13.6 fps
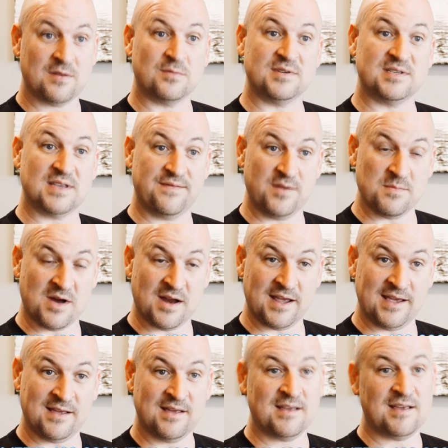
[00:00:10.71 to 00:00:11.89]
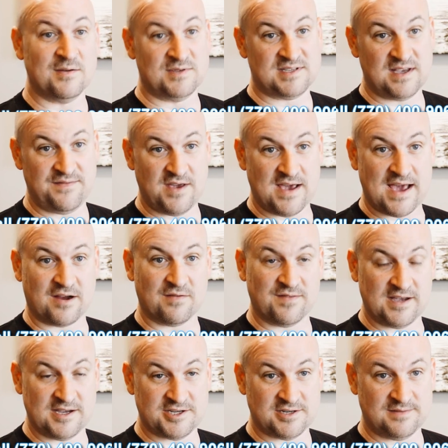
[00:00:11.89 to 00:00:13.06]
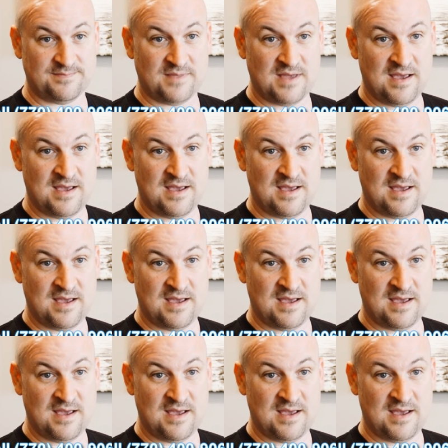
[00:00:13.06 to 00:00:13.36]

we save you money, and we save you aggravation.